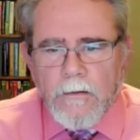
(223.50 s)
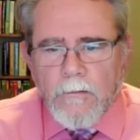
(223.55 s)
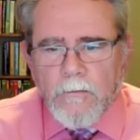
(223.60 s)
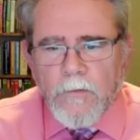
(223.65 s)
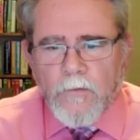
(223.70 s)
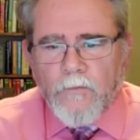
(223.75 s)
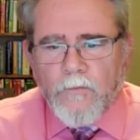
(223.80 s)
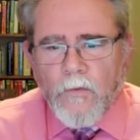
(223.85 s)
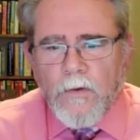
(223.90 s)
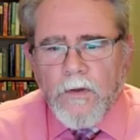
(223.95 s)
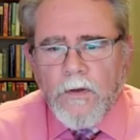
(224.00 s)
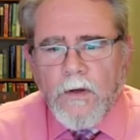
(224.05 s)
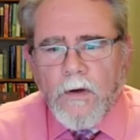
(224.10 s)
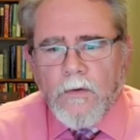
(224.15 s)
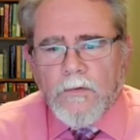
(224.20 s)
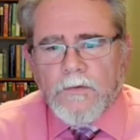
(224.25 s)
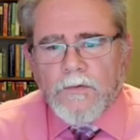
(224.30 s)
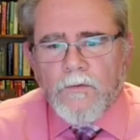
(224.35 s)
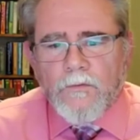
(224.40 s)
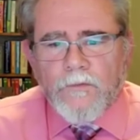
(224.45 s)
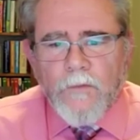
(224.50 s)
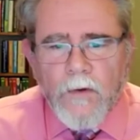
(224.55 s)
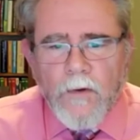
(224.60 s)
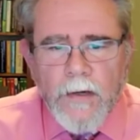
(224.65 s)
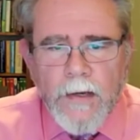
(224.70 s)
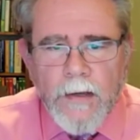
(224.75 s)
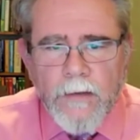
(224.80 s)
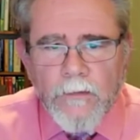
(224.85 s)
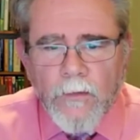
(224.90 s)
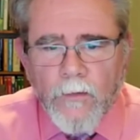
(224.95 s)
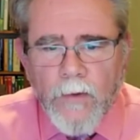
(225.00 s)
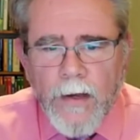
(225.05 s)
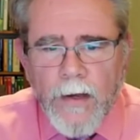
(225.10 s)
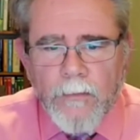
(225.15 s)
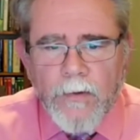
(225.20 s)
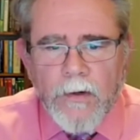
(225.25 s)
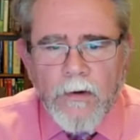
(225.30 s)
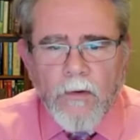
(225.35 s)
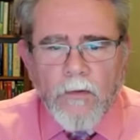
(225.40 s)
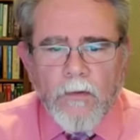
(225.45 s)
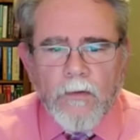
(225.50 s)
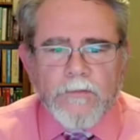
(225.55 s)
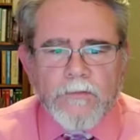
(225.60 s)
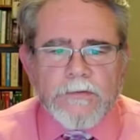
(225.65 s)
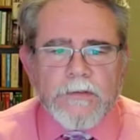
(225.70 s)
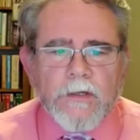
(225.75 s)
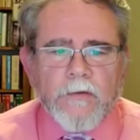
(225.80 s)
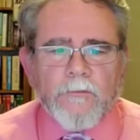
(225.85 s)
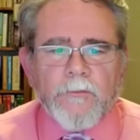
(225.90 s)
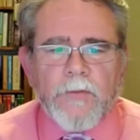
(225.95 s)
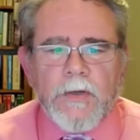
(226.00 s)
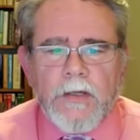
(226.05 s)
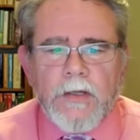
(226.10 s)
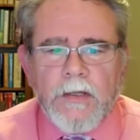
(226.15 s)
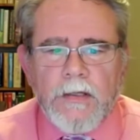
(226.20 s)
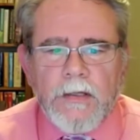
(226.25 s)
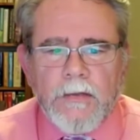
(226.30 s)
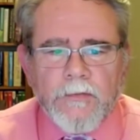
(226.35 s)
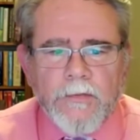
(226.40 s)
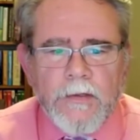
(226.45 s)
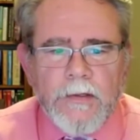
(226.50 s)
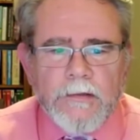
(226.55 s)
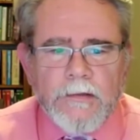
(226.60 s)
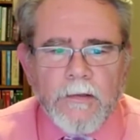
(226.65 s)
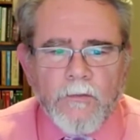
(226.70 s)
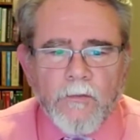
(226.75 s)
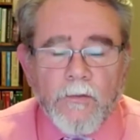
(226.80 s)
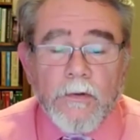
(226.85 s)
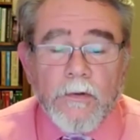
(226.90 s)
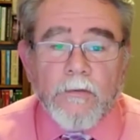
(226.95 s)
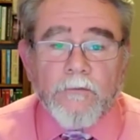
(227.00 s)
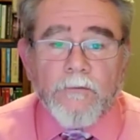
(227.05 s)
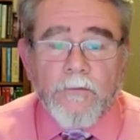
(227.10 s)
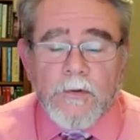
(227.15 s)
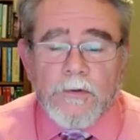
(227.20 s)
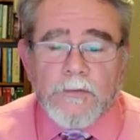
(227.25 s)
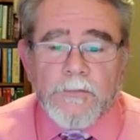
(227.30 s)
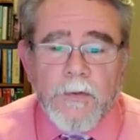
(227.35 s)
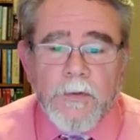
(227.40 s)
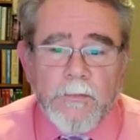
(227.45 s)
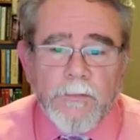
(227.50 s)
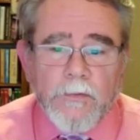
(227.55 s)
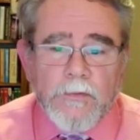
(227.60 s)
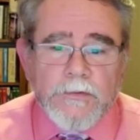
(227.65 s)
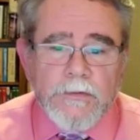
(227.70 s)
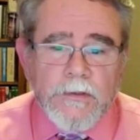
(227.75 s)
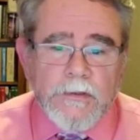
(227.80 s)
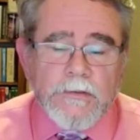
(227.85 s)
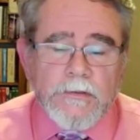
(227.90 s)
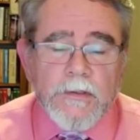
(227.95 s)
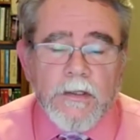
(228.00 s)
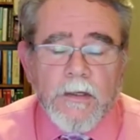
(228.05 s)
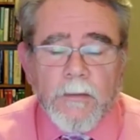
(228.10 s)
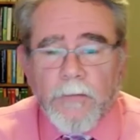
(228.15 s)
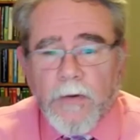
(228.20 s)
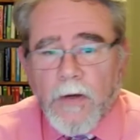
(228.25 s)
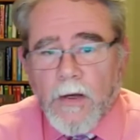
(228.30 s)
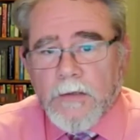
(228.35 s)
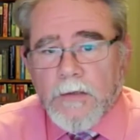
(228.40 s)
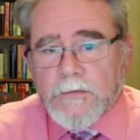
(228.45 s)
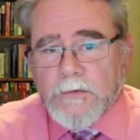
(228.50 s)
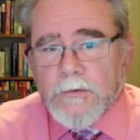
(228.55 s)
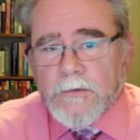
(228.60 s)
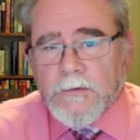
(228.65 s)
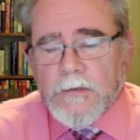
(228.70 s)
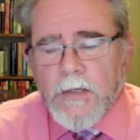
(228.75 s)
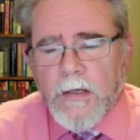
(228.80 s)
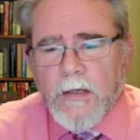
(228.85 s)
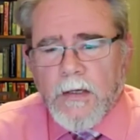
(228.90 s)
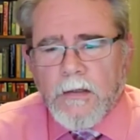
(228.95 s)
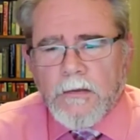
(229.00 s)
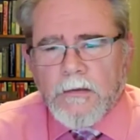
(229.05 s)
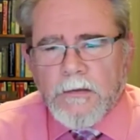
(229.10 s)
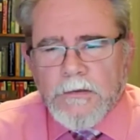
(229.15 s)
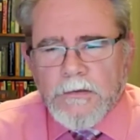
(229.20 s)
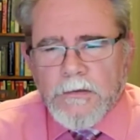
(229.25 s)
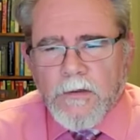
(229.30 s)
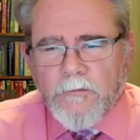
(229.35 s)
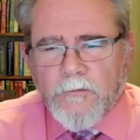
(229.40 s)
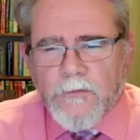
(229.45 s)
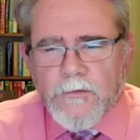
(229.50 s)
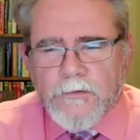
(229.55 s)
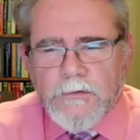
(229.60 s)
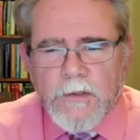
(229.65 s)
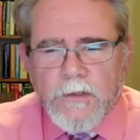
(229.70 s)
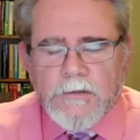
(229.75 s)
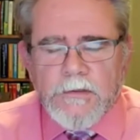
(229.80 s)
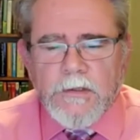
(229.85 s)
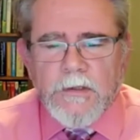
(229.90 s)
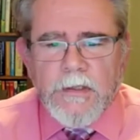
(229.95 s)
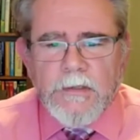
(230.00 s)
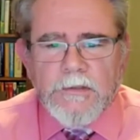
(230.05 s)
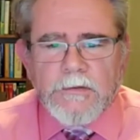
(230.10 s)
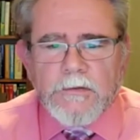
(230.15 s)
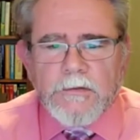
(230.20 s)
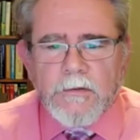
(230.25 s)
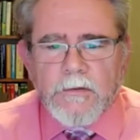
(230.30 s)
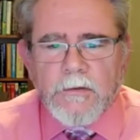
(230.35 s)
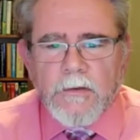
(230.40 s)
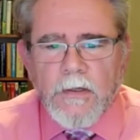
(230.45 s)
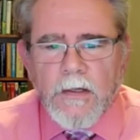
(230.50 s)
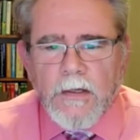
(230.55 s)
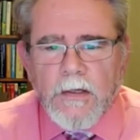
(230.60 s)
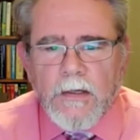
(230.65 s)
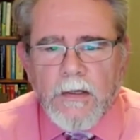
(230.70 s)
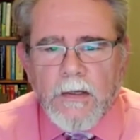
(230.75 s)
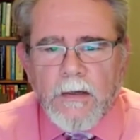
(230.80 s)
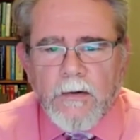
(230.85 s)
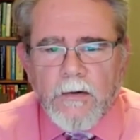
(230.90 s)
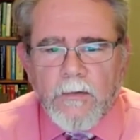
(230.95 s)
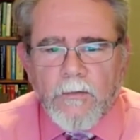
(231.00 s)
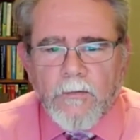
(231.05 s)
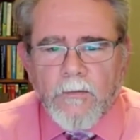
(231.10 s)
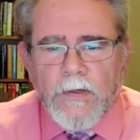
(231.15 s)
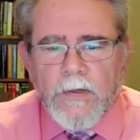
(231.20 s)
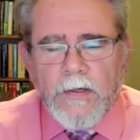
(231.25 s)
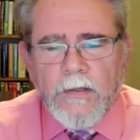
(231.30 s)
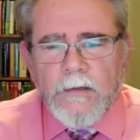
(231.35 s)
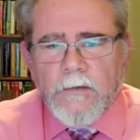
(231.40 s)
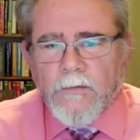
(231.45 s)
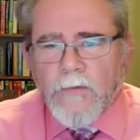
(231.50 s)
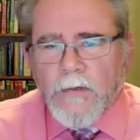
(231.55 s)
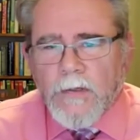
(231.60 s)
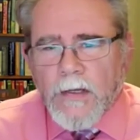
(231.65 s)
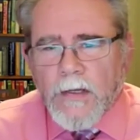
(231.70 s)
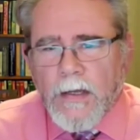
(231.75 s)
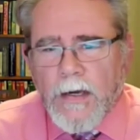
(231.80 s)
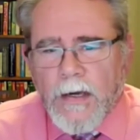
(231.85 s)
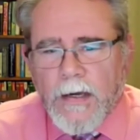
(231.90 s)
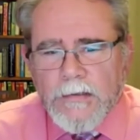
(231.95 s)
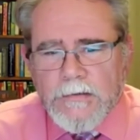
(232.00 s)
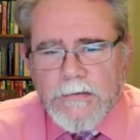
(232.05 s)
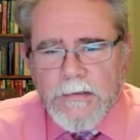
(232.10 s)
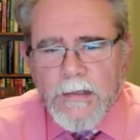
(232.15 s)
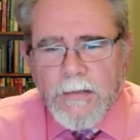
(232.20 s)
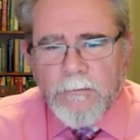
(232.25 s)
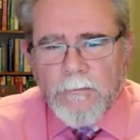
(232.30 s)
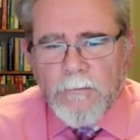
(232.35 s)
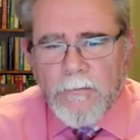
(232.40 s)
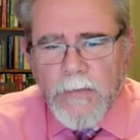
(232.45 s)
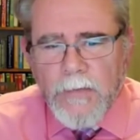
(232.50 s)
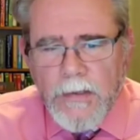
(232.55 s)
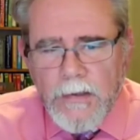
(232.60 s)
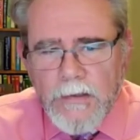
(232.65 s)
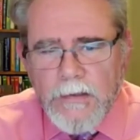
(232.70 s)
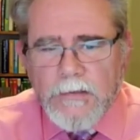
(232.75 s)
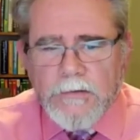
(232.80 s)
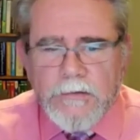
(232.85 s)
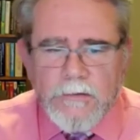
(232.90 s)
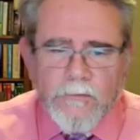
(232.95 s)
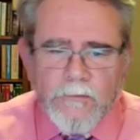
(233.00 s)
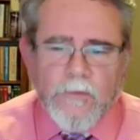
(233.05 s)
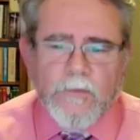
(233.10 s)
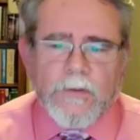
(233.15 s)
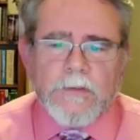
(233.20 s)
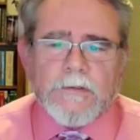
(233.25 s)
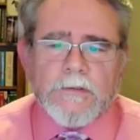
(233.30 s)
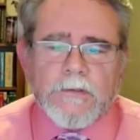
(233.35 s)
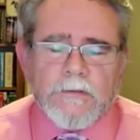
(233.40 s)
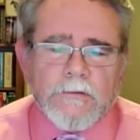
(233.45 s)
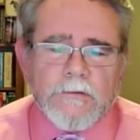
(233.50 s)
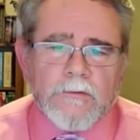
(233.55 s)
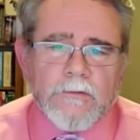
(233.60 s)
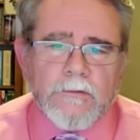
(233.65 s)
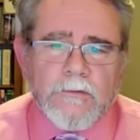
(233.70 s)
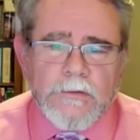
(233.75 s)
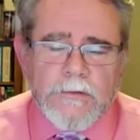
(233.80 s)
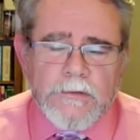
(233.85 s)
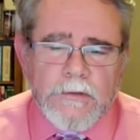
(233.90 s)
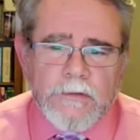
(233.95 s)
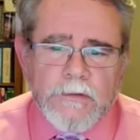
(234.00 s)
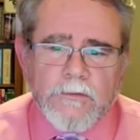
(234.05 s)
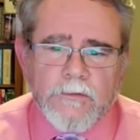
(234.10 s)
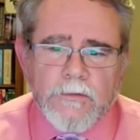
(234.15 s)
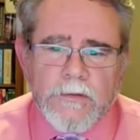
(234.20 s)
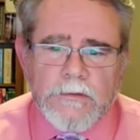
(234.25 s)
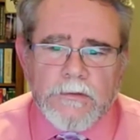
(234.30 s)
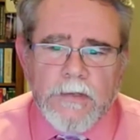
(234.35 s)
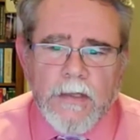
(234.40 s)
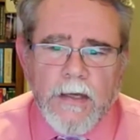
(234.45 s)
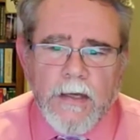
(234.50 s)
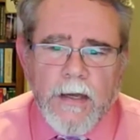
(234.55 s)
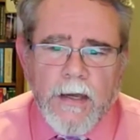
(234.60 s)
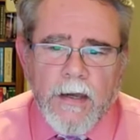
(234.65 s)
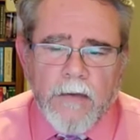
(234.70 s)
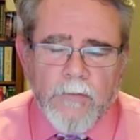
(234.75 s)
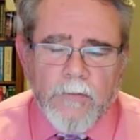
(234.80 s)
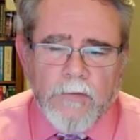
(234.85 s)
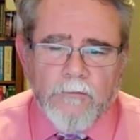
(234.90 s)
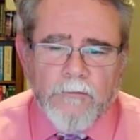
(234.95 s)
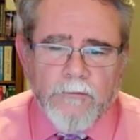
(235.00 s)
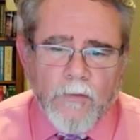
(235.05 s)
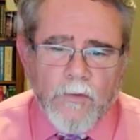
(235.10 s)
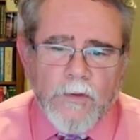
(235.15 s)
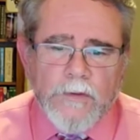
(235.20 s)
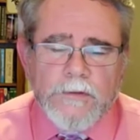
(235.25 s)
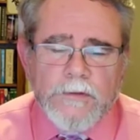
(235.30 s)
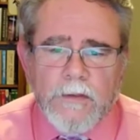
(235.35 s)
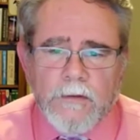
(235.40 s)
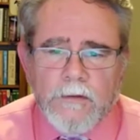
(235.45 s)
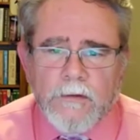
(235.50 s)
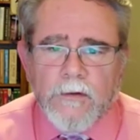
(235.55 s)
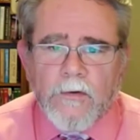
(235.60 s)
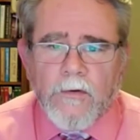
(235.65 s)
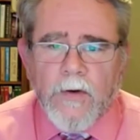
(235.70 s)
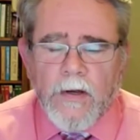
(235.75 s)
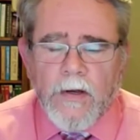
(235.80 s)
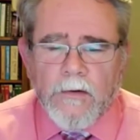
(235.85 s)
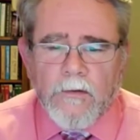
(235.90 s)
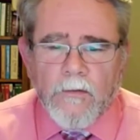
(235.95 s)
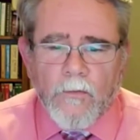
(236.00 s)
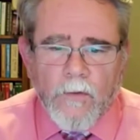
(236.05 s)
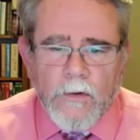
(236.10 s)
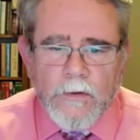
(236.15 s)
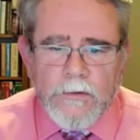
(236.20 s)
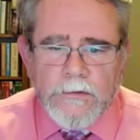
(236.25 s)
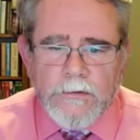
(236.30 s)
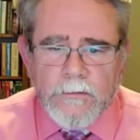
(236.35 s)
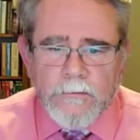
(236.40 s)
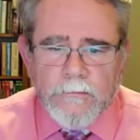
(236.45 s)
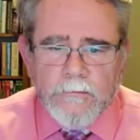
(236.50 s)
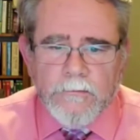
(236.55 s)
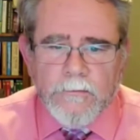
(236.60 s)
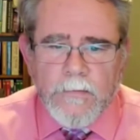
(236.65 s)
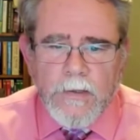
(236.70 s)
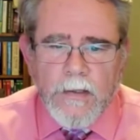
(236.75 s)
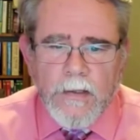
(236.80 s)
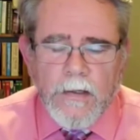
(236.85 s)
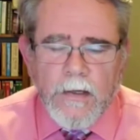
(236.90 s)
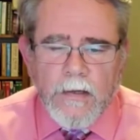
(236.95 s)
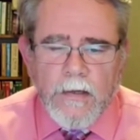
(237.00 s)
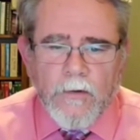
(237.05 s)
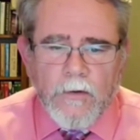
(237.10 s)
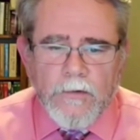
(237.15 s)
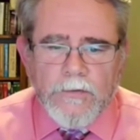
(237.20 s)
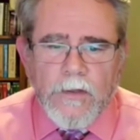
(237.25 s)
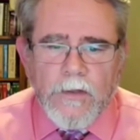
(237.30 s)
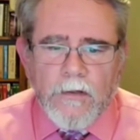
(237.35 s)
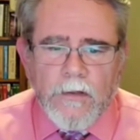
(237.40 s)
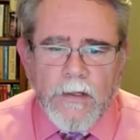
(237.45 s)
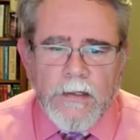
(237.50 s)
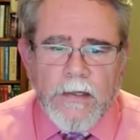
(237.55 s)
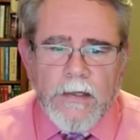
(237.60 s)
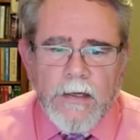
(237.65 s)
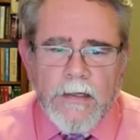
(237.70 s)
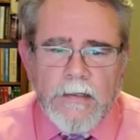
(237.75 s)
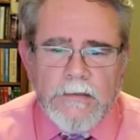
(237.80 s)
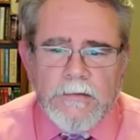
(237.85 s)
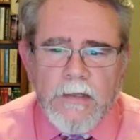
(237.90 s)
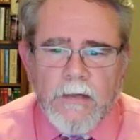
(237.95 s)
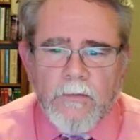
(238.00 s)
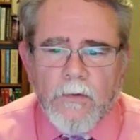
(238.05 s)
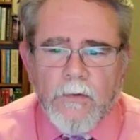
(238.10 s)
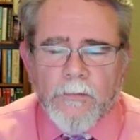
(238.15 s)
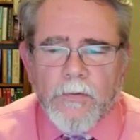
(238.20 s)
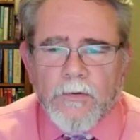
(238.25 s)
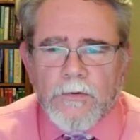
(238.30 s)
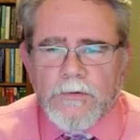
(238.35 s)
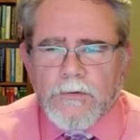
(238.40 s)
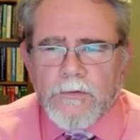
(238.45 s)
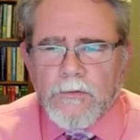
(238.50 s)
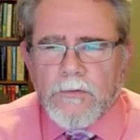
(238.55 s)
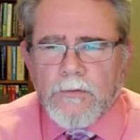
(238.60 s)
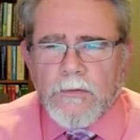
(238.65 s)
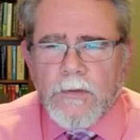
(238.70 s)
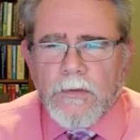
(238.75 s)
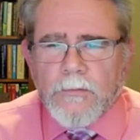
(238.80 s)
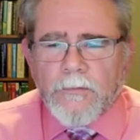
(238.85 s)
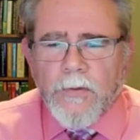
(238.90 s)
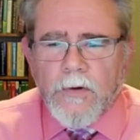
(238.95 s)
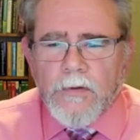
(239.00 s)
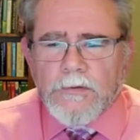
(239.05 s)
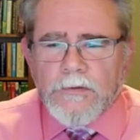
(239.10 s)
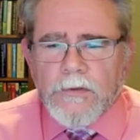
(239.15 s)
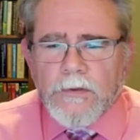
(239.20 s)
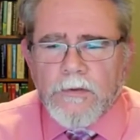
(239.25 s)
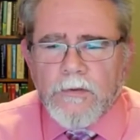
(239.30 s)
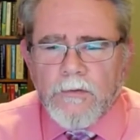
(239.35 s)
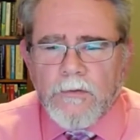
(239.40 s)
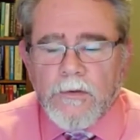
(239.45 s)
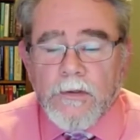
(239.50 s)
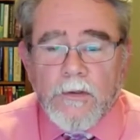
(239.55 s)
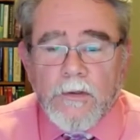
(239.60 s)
Before you go too far down the rabbit hole of self-pity and think that we're the first people since the apostles to suffer such an Easter, we need to realize that millions of Christians through the centuries have been forced underground to worship. In those early days, they were pursued and persecuted